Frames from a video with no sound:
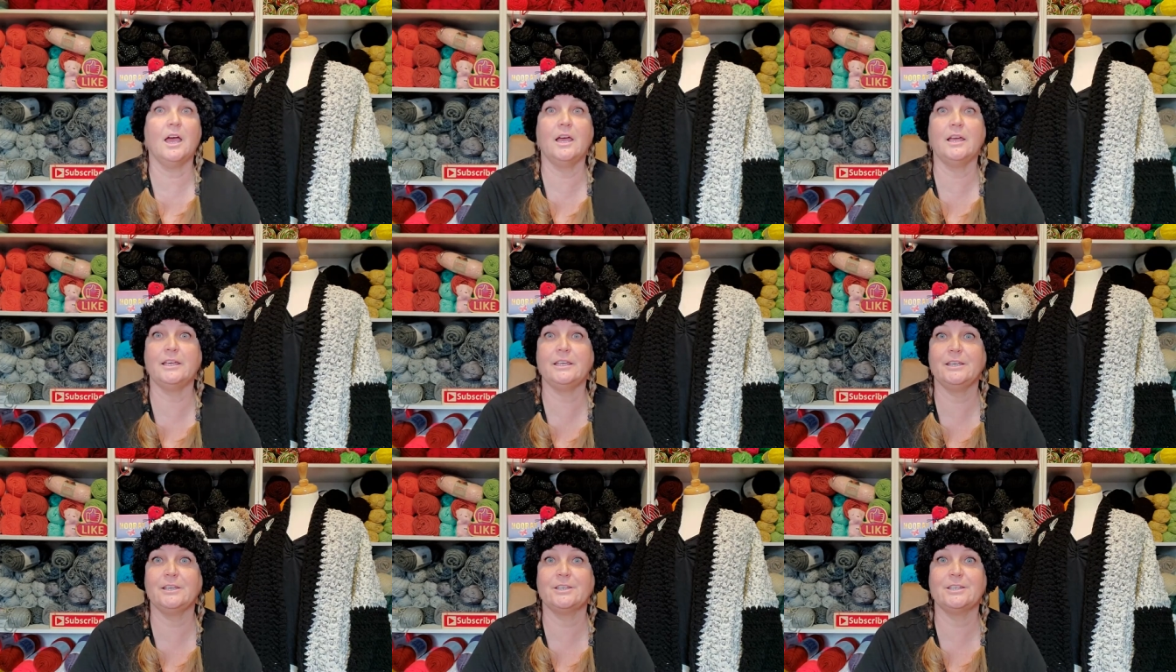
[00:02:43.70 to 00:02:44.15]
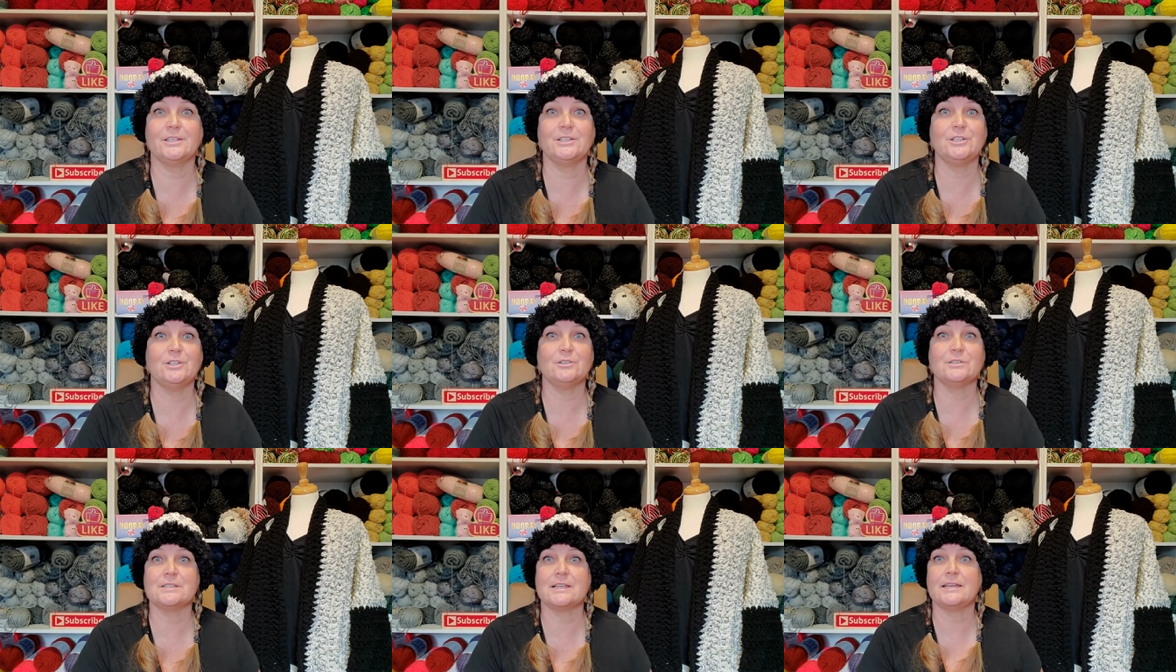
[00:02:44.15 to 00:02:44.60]
you can
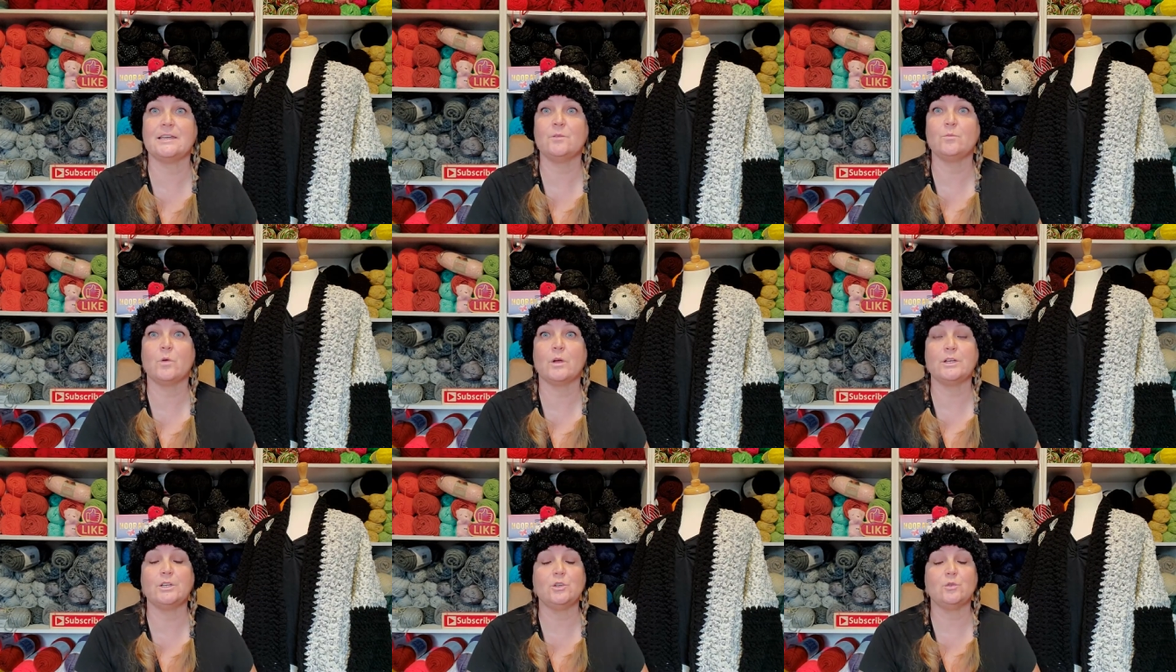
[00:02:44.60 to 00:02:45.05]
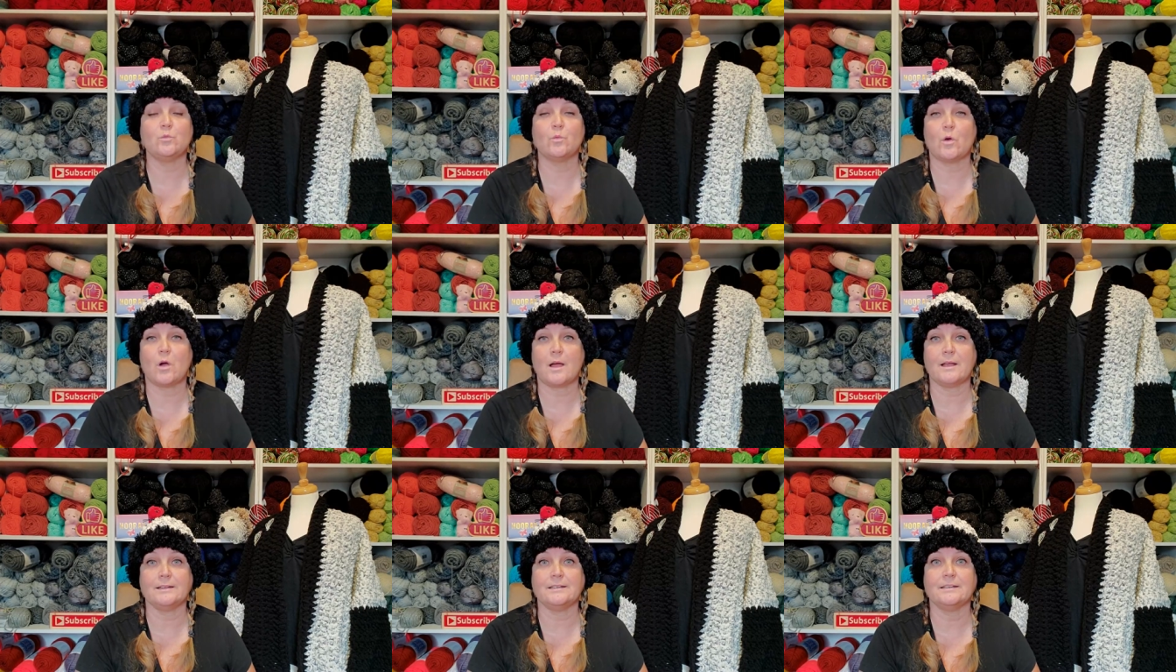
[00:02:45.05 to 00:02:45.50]
use any one you
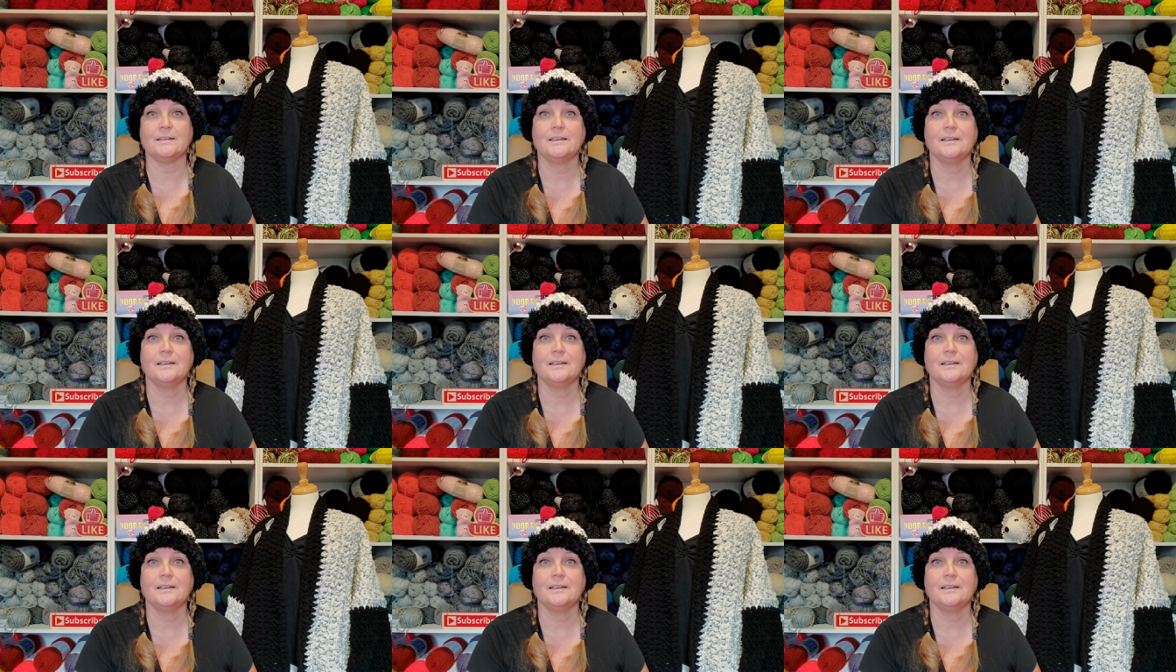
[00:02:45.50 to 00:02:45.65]
want,